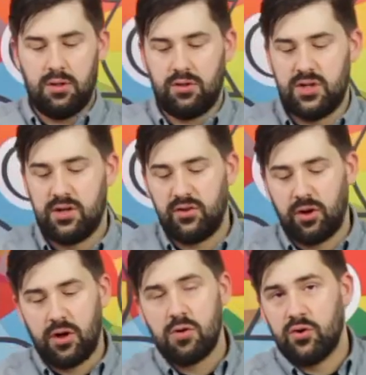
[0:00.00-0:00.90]
Chances
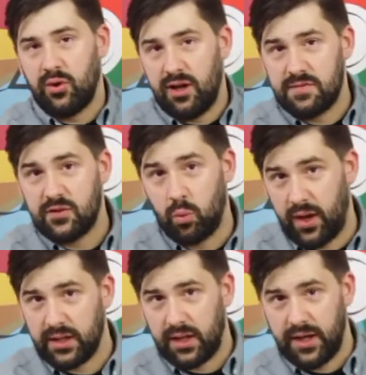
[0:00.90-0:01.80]
are yours will have this
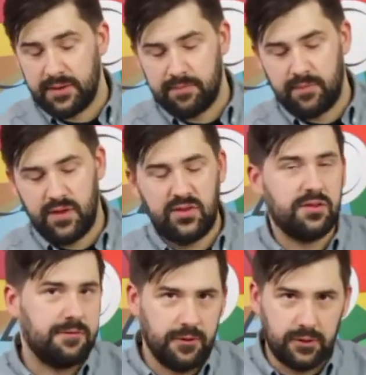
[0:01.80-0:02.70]
white line. This is
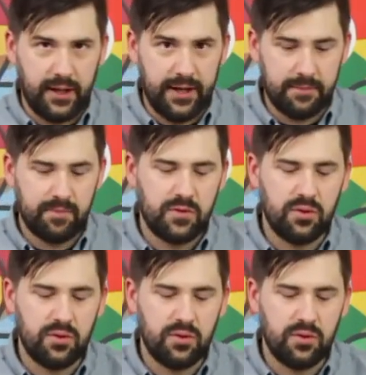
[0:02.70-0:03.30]
a fill line.